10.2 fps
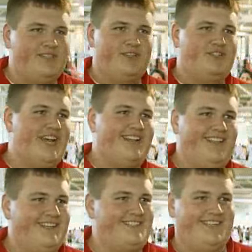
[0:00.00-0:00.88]
makes her
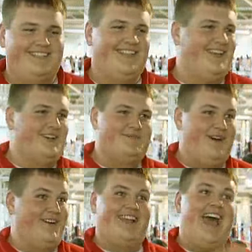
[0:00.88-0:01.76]
checklist, it, it goes
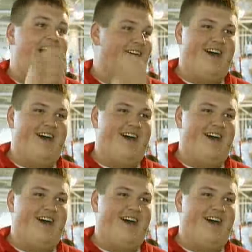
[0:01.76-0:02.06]
butter cow,